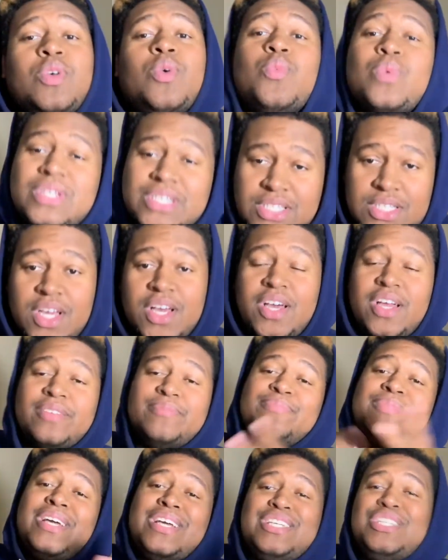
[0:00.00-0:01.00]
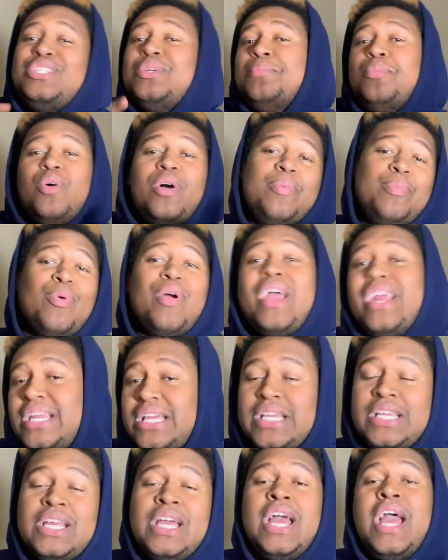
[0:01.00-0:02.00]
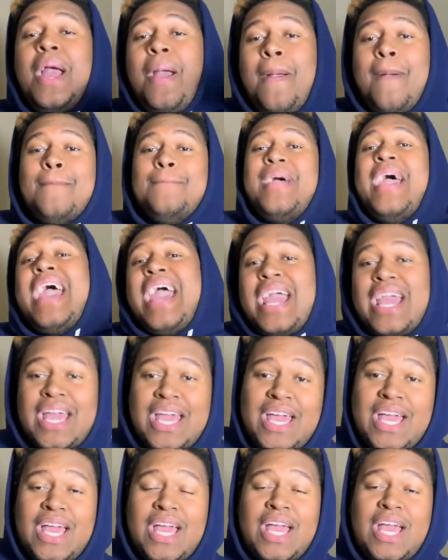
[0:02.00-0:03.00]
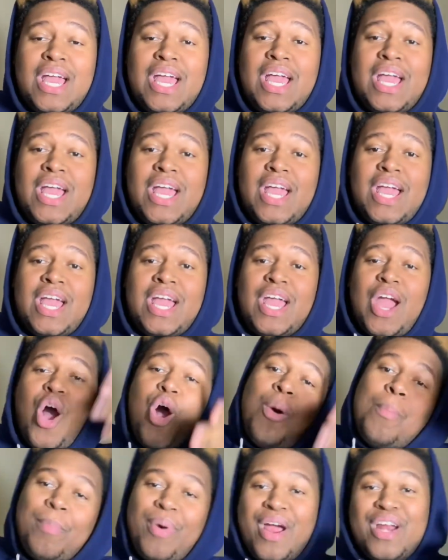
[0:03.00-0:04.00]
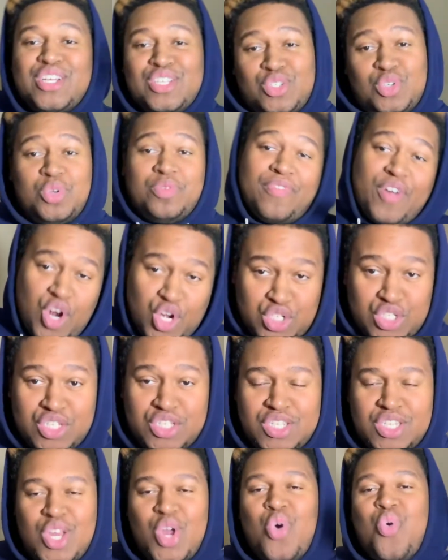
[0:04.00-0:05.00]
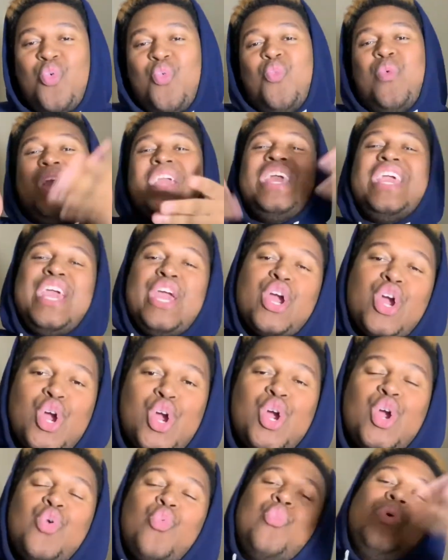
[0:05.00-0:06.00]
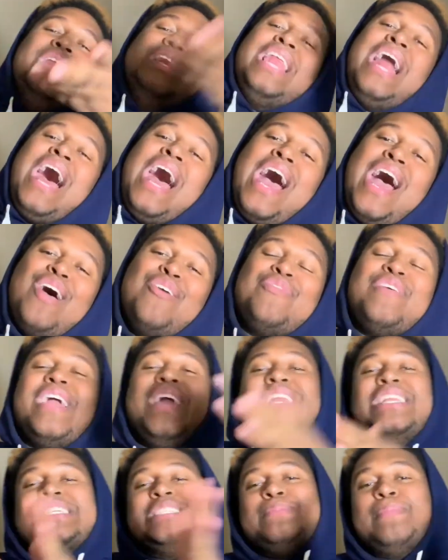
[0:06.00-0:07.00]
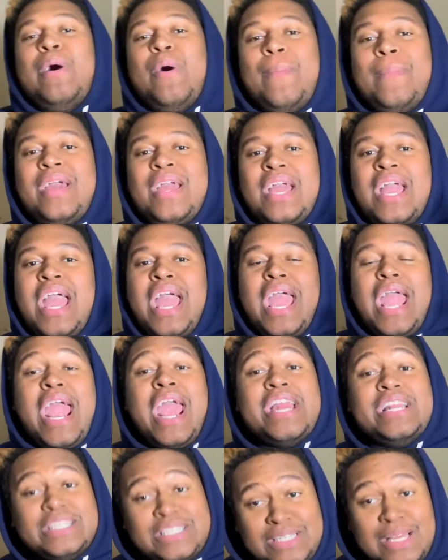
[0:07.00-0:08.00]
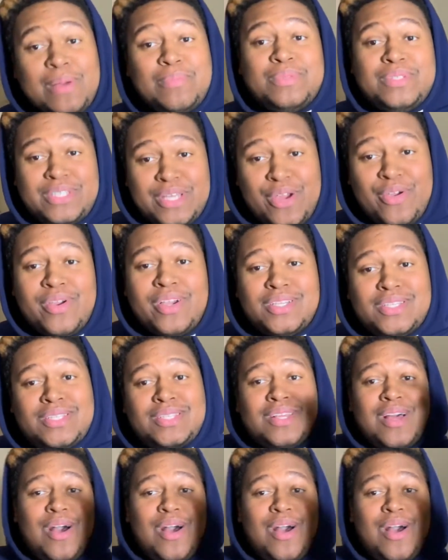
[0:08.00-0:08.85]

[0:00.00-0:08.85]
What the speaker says: what's good? It's your boy Brandon back on Brandon's Universe. We here, we live in this moment, and it's something serious,